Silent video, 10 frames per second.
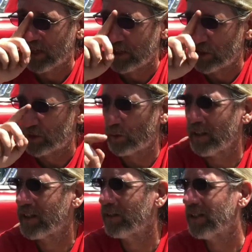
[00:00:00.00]
I just
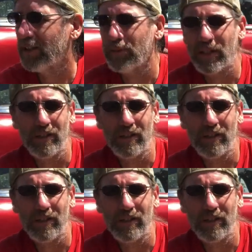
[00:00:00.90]
totally yelled into the mic.